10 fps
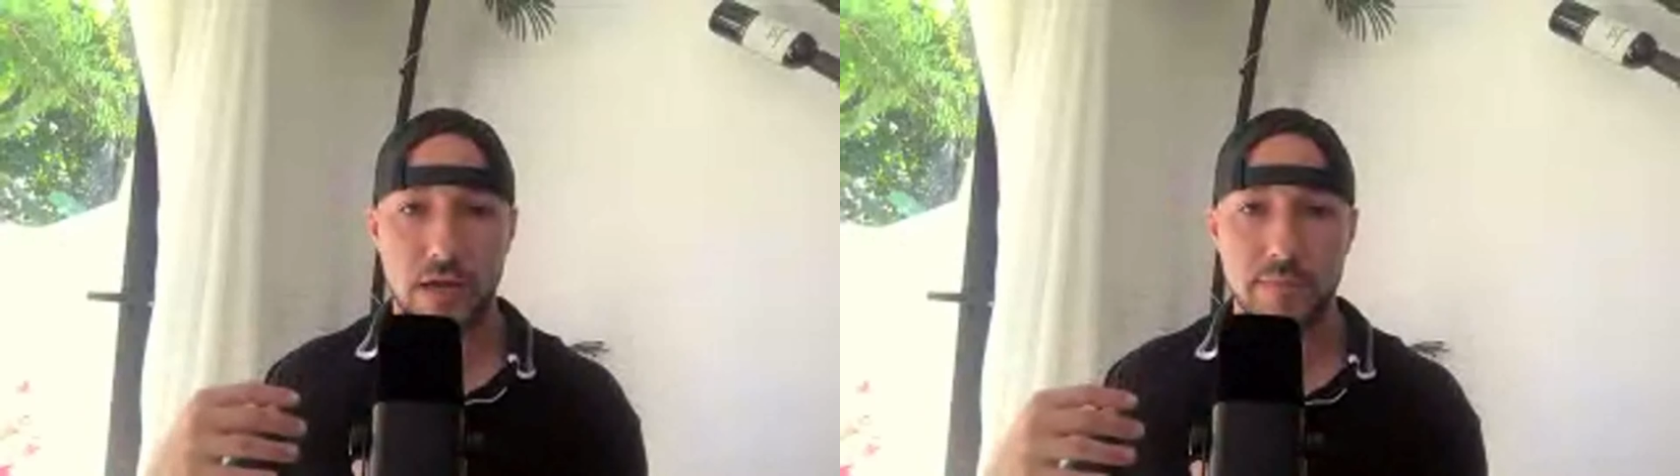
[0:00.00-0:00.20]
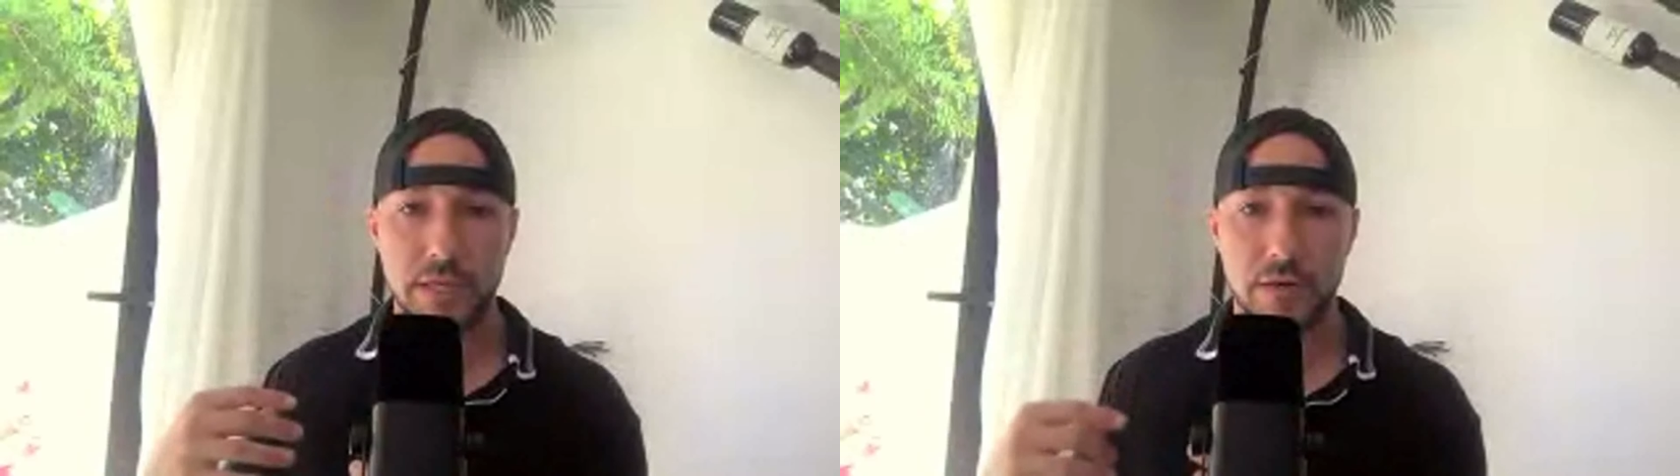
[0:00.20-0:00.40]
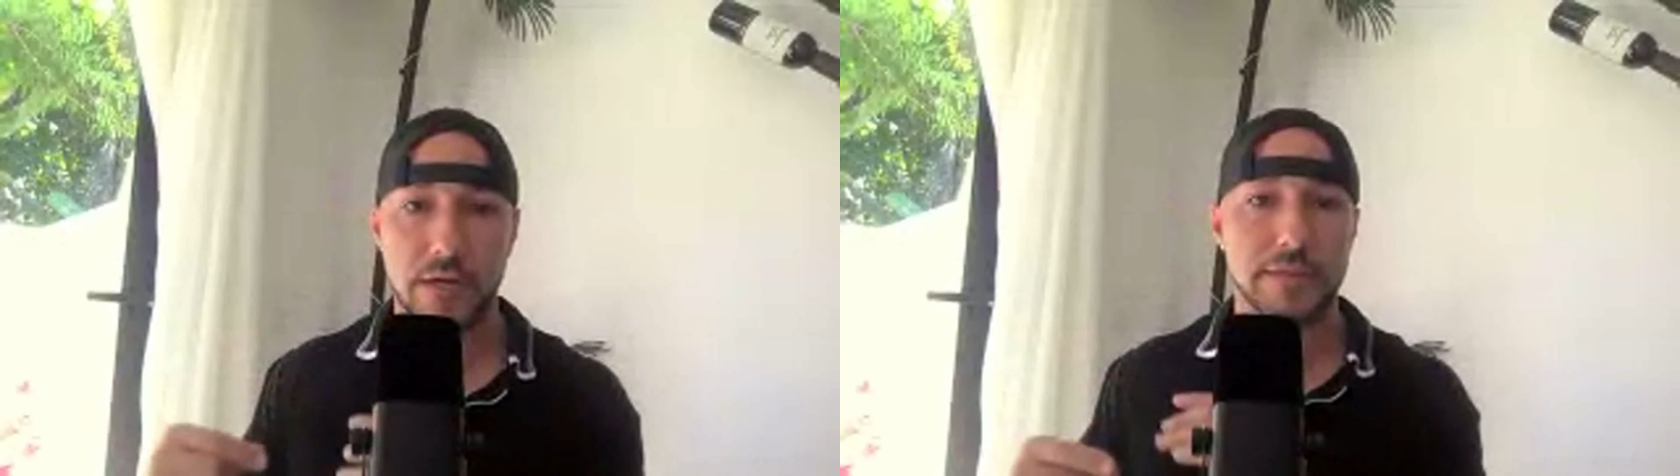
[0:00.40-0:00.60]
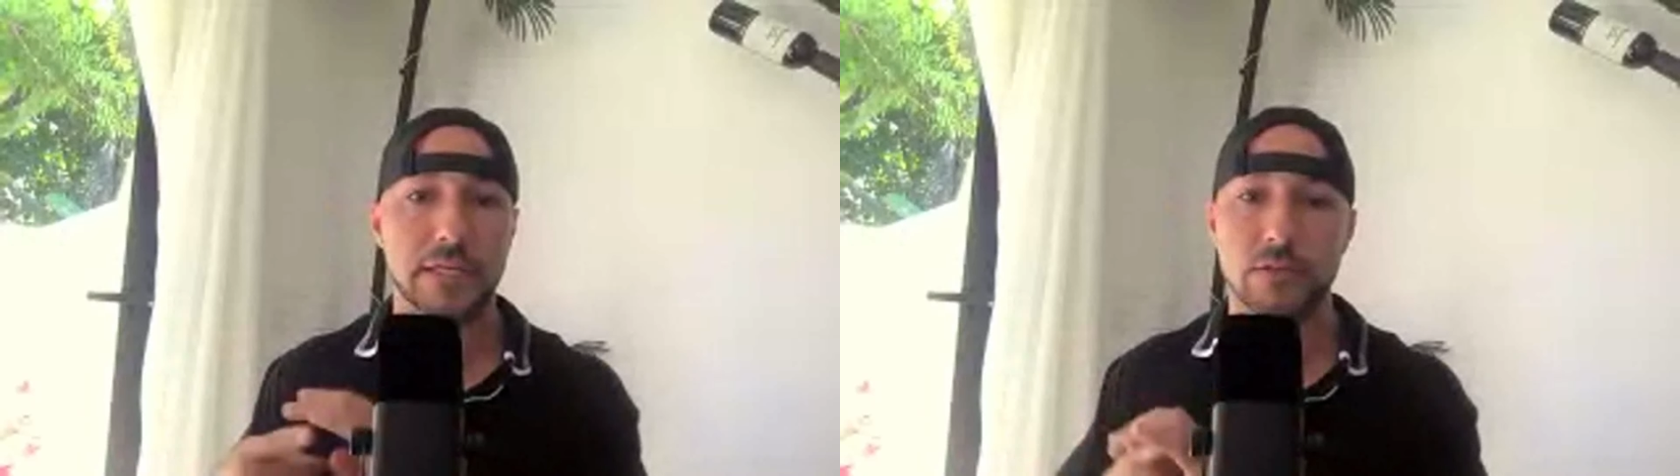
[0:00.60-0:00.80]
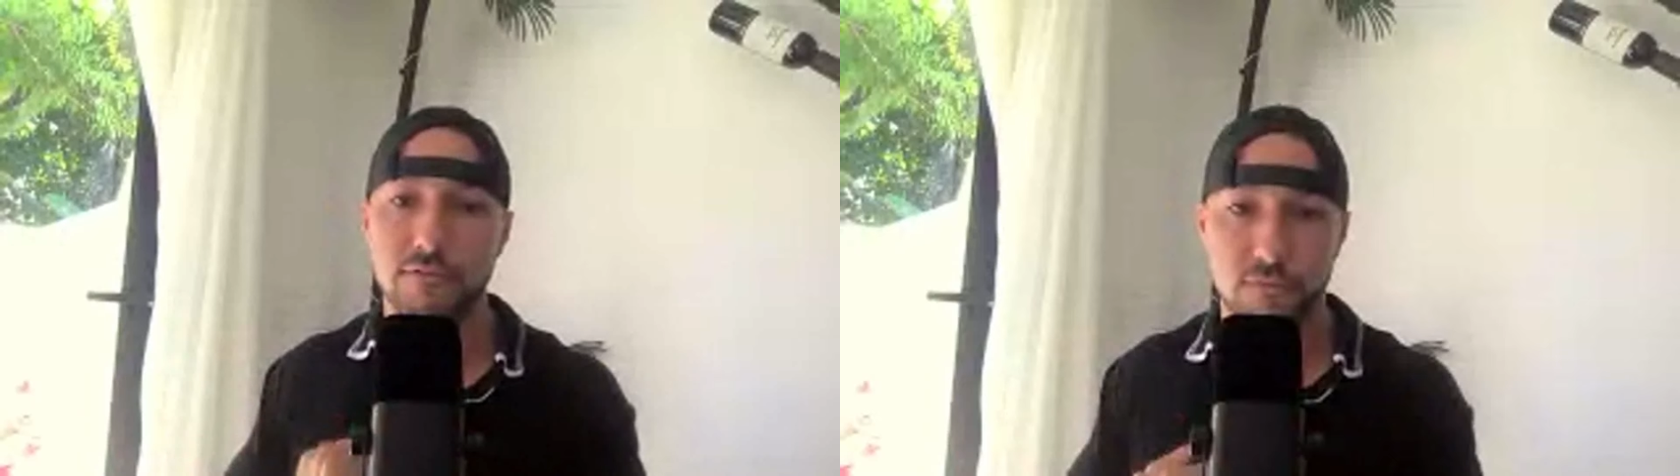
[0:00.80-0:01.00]
come here and
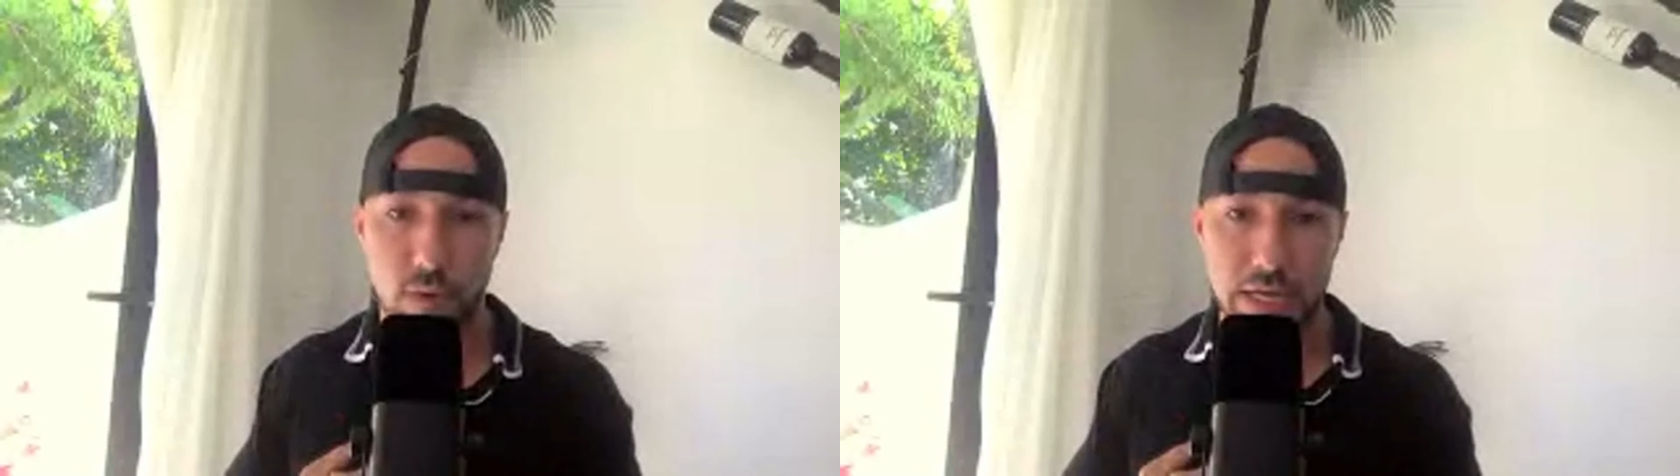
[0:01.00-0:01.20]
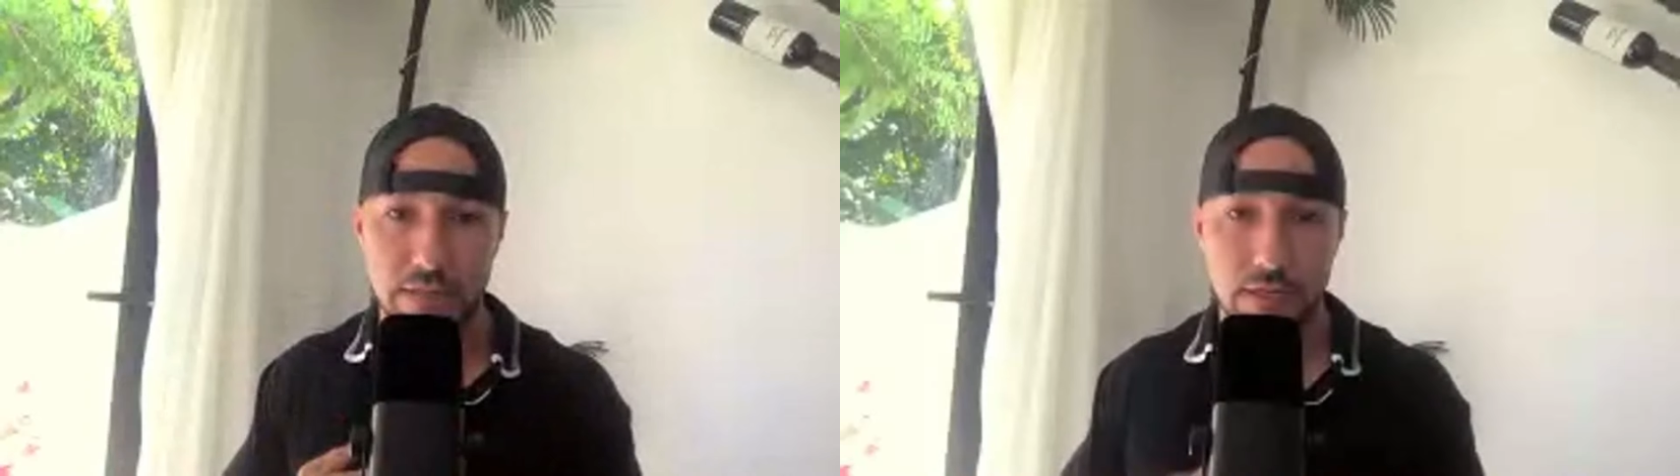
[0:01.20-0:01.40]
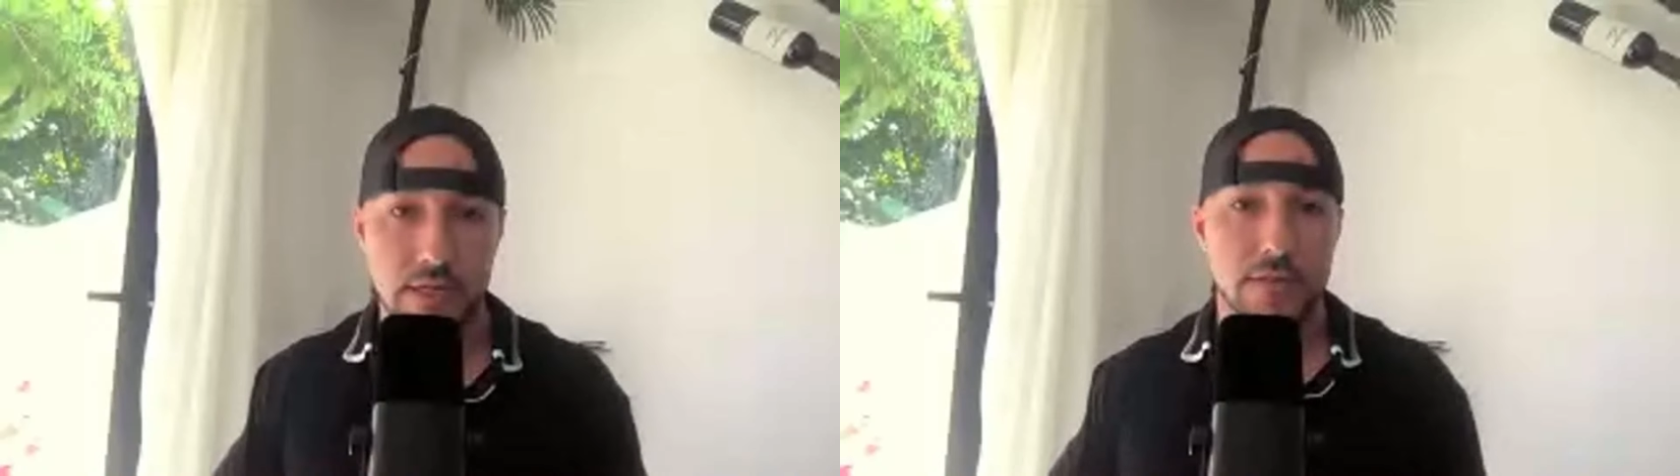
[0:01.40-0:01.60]
they lose weight.